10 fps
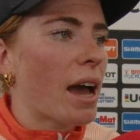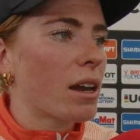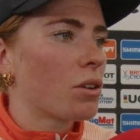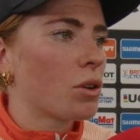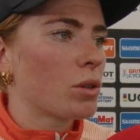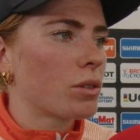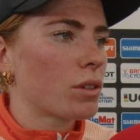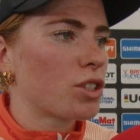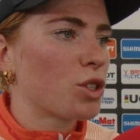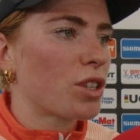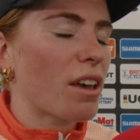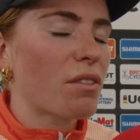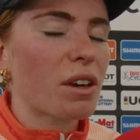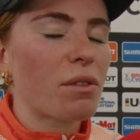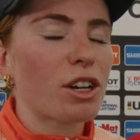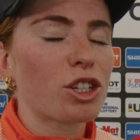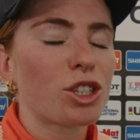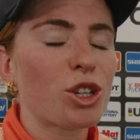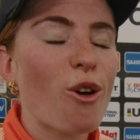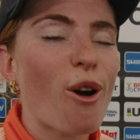I don't know, it was just everywhere
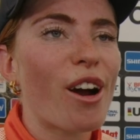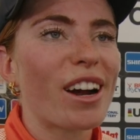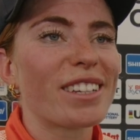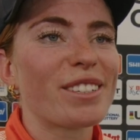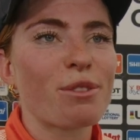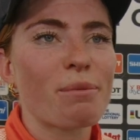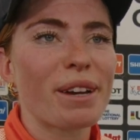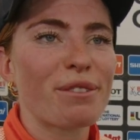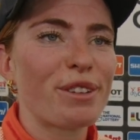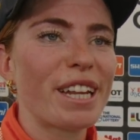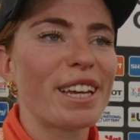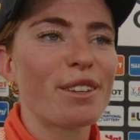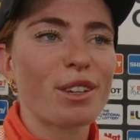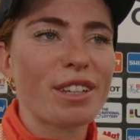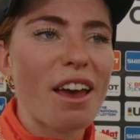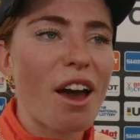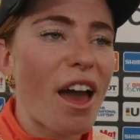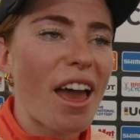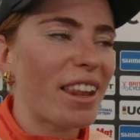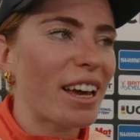so hard. For my feeling, it was
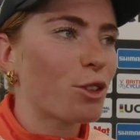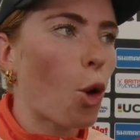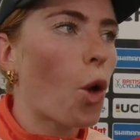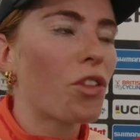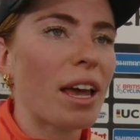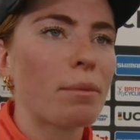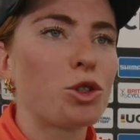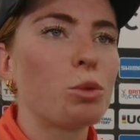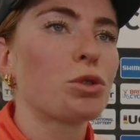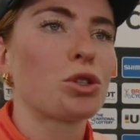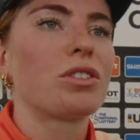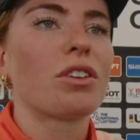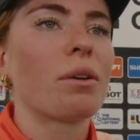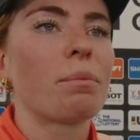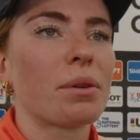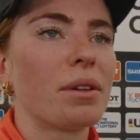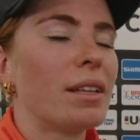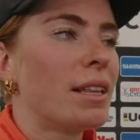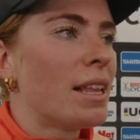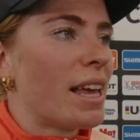like the whole time 2% up.
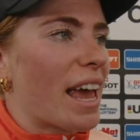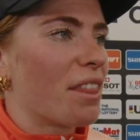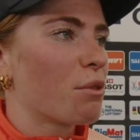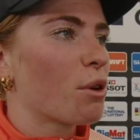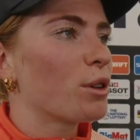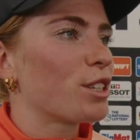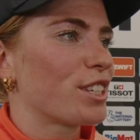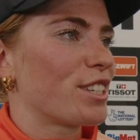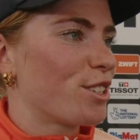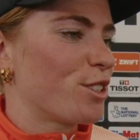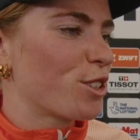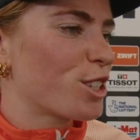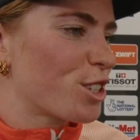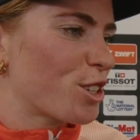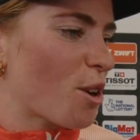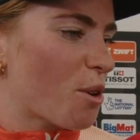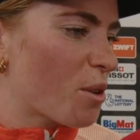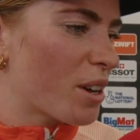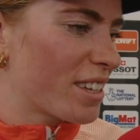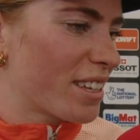And the road is just
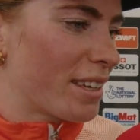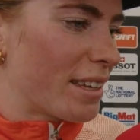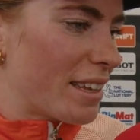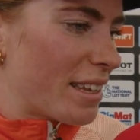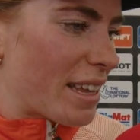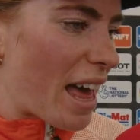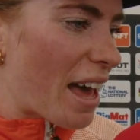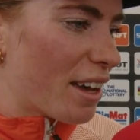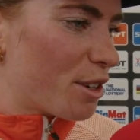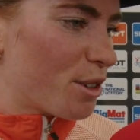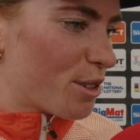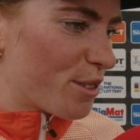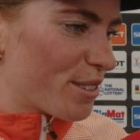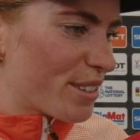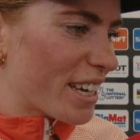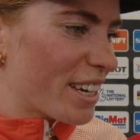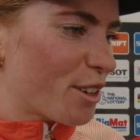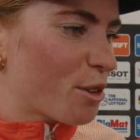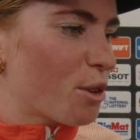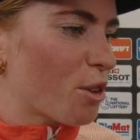so, I don't know, I
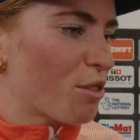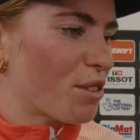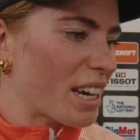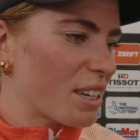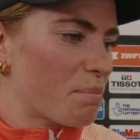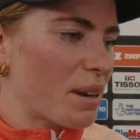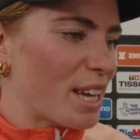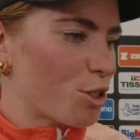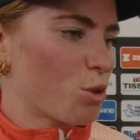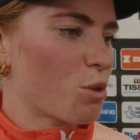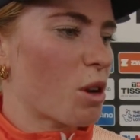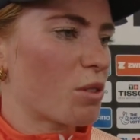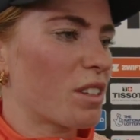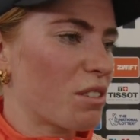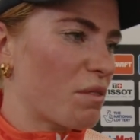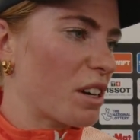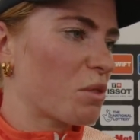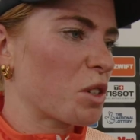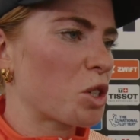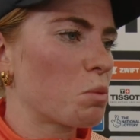could not find a place on the road where
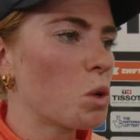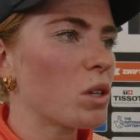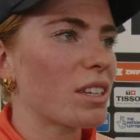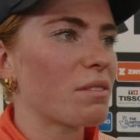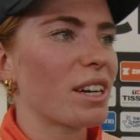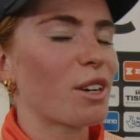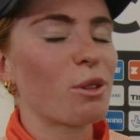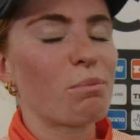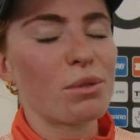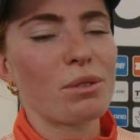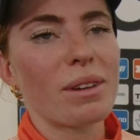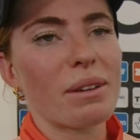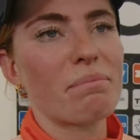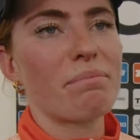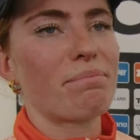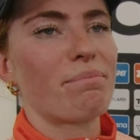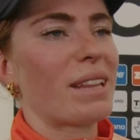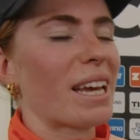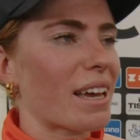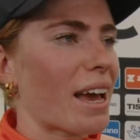it was smooth and where I could put my,
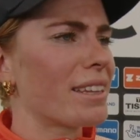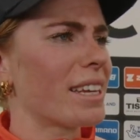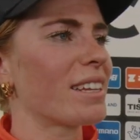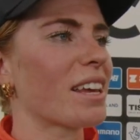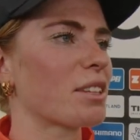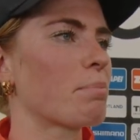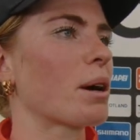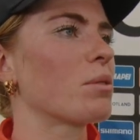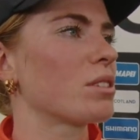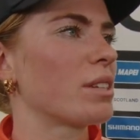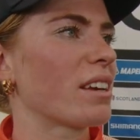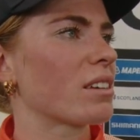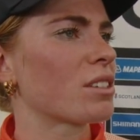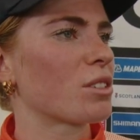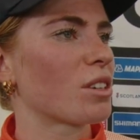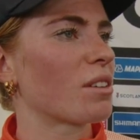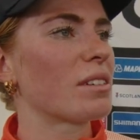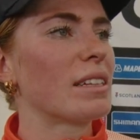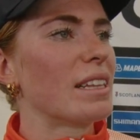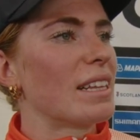like, I didn't have the power today also,
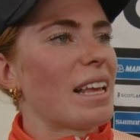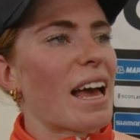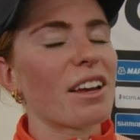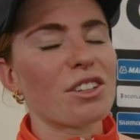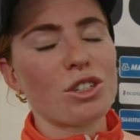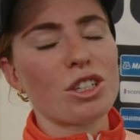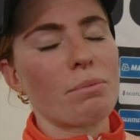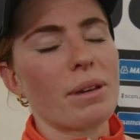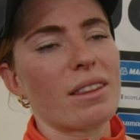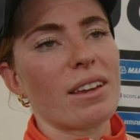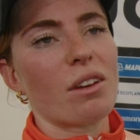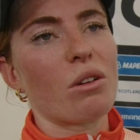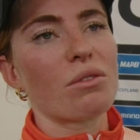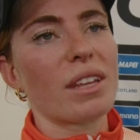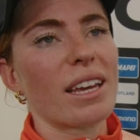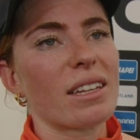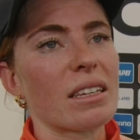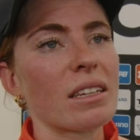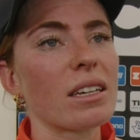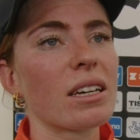so I had just a bad day, off day, I
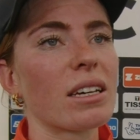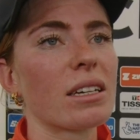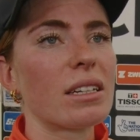think.